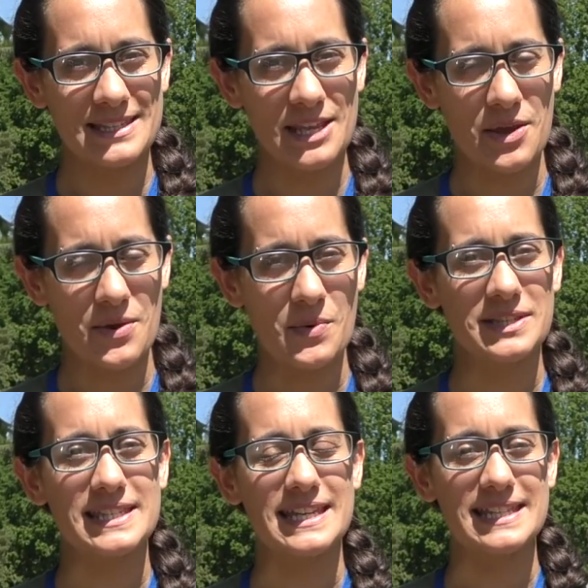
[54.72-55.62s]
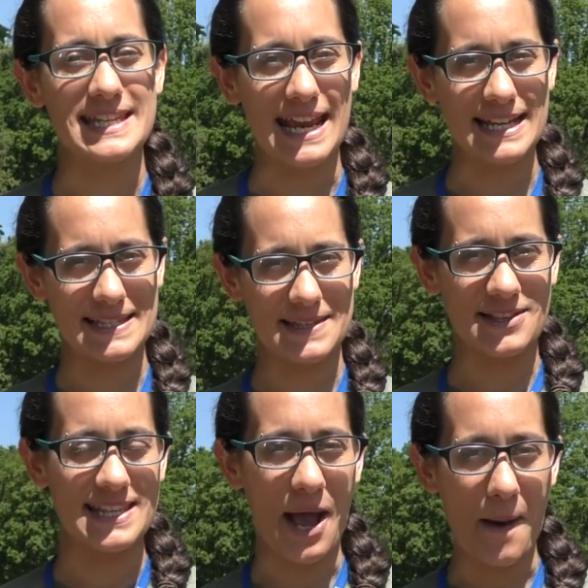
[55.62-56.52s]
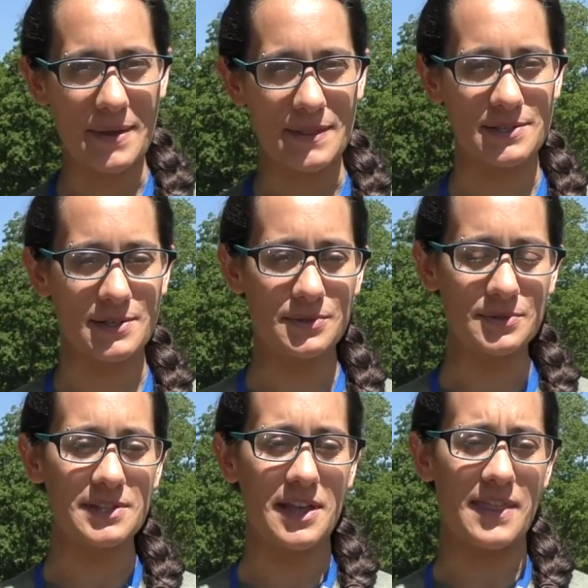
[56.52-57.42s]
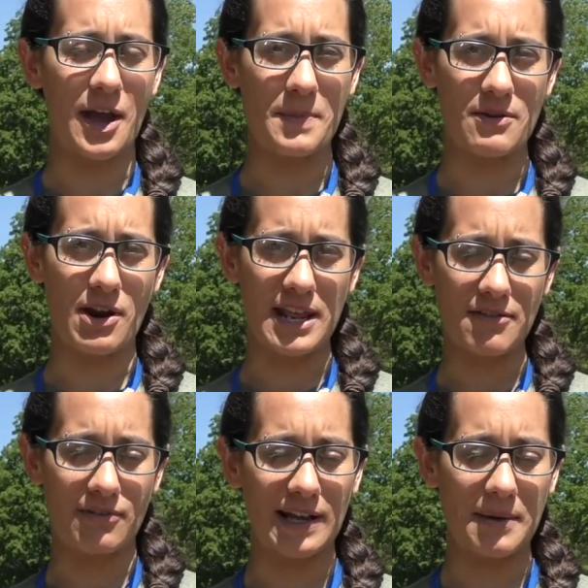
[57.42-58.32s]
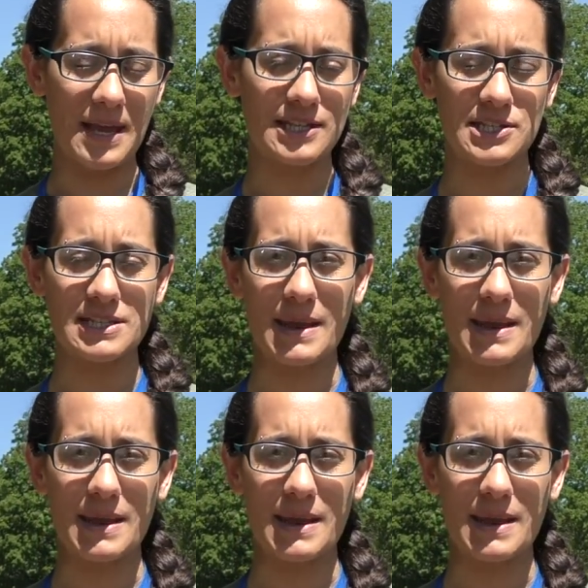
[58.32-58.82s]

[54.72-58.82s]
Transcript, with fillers: So once the tanks are set up in the schools, they'll be running for a little bit just to